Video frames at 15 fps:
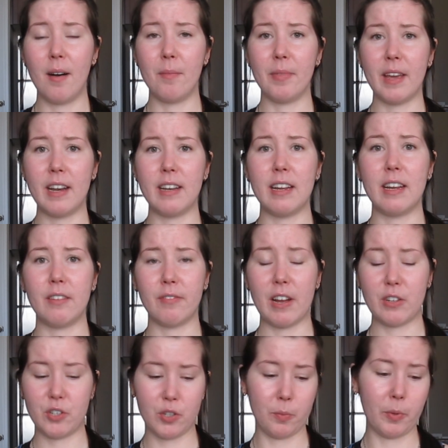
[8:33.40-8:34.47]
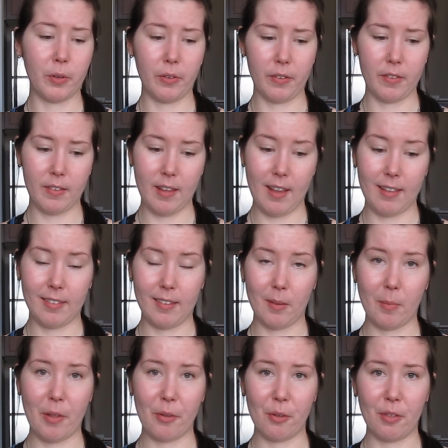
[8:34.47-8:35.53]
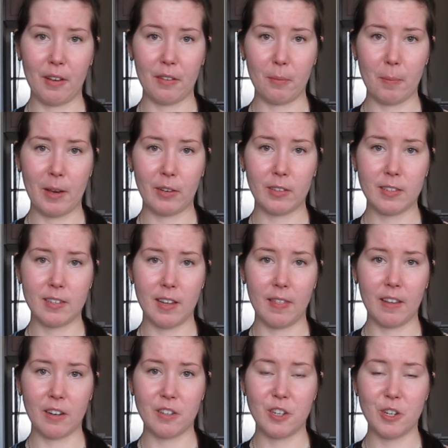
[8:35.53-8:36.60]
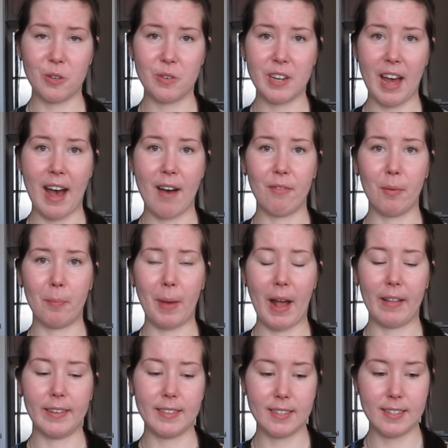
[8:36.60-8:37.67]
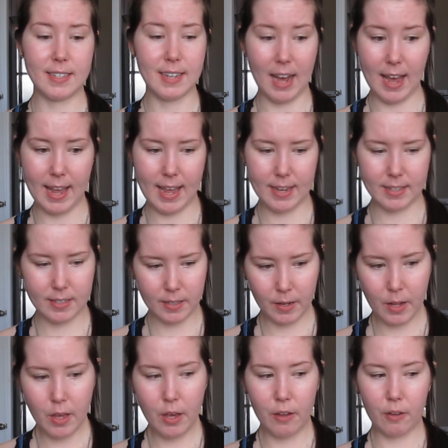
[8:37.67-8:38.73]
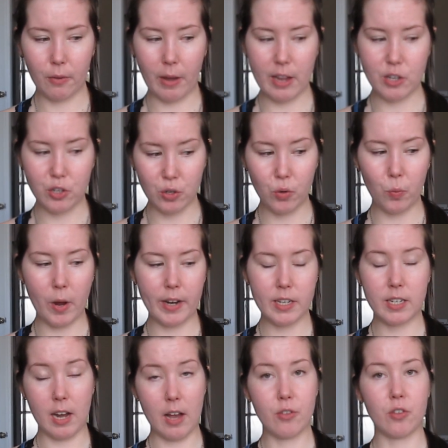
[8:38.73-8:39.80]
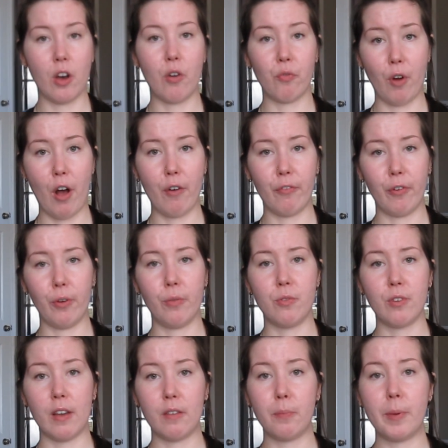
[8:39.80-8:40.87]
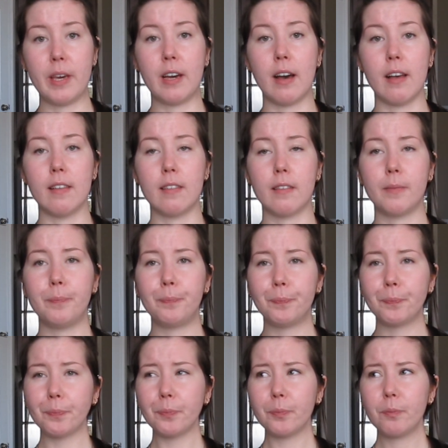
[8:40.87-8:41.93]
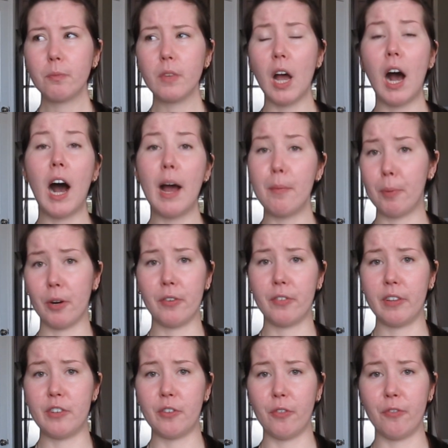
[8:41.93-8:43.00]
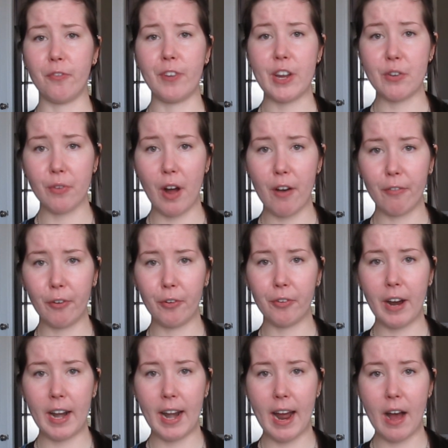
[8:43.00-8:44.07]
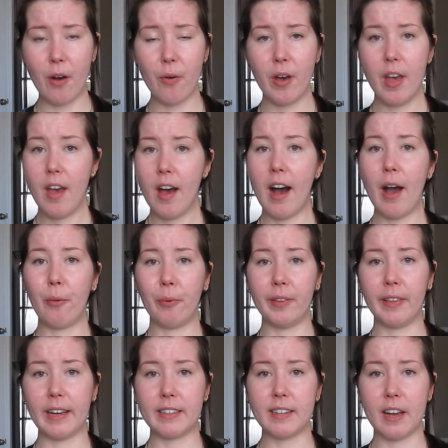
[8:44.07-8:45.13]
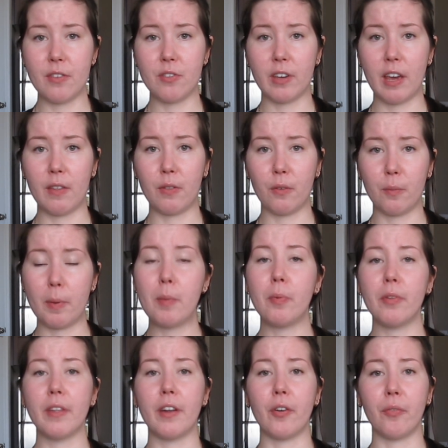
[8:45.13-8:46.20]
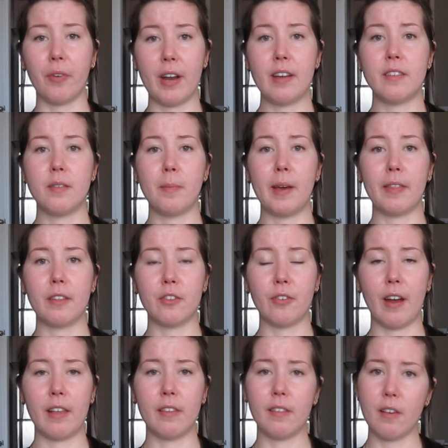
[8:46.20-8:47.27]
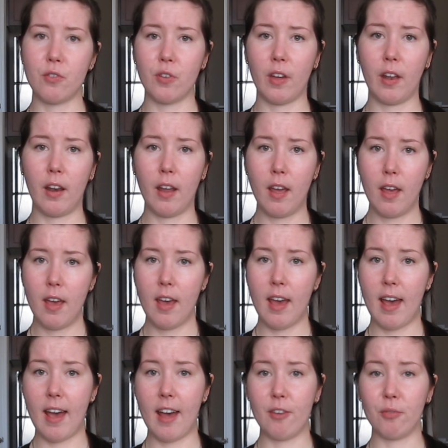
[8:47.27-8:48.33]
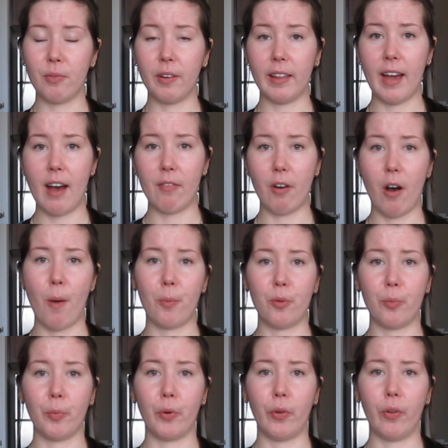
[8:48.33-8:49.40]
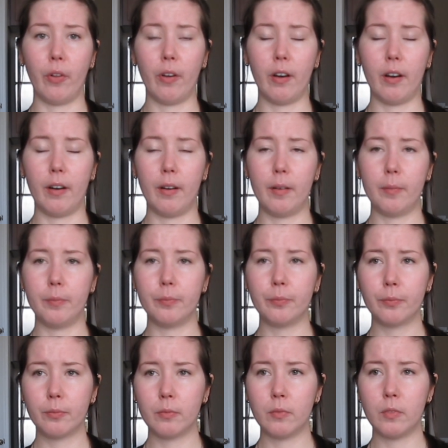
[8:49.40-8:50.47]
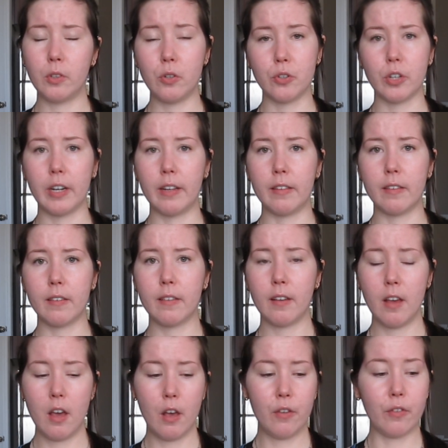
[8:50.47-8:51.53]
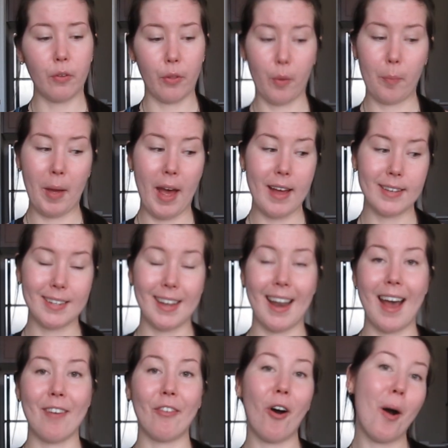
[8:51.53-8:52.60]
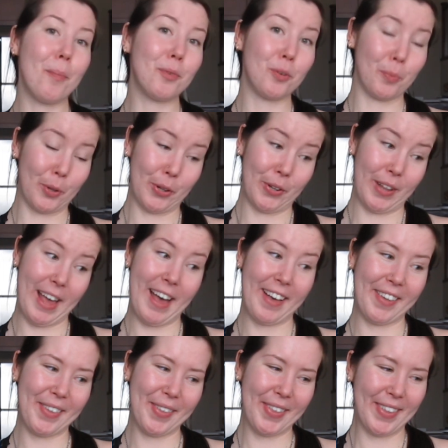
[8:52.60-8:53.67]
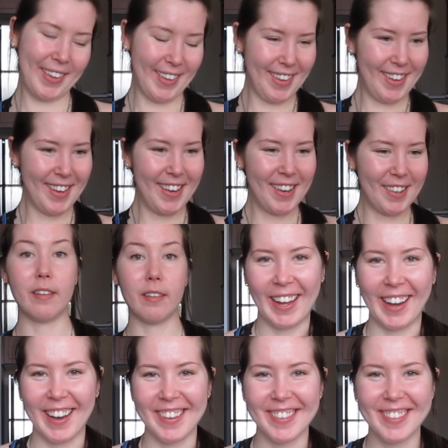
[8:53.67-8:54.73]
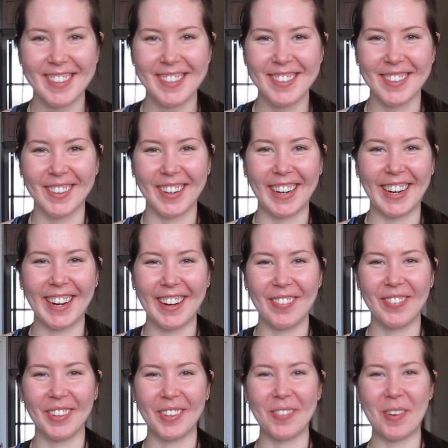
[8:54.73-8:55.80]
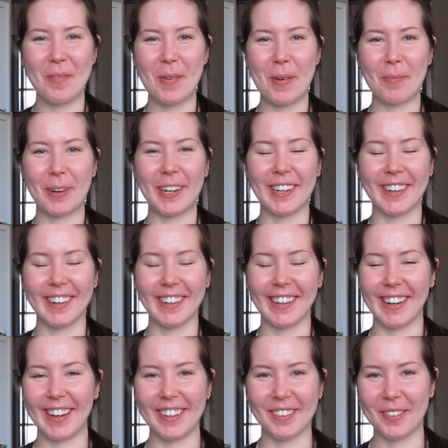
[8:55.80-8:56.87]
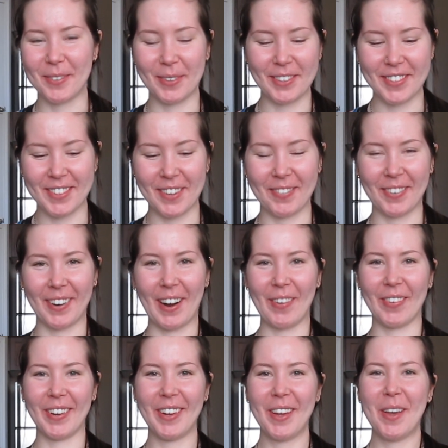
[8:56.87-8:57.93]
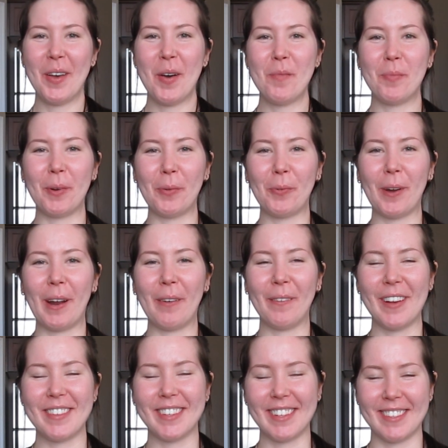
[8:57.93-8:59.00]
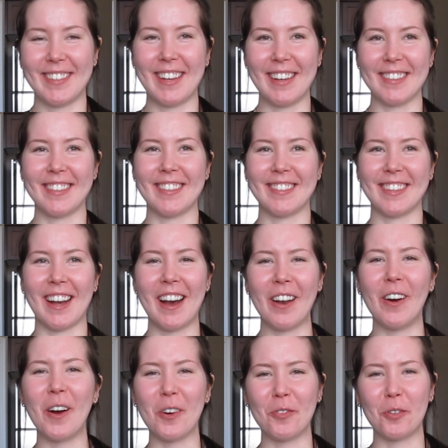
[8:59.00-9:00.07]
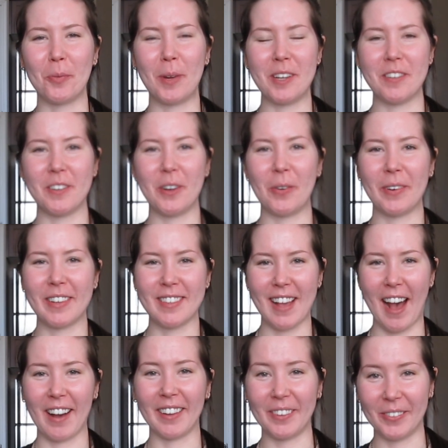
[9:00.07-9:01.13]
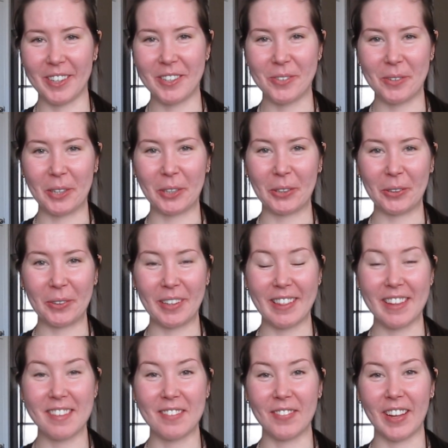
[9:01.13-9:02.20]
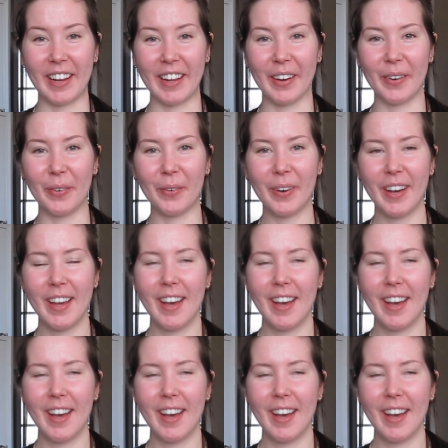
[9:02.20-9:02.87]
They need vegetables and some other things mixed in there too to have a balanced diet. So I do want to touch on raw food. Just because I personally don't feed raw food right now, I would like to educate those people that are ready to make the transition and really have optimal nutrients so their pet can have optimal health. Hey guys, sorry, I filled up my memory card and I had to switch stuff around, but what I was going to say is it's kind of hard for me to know exactly what to include in this video,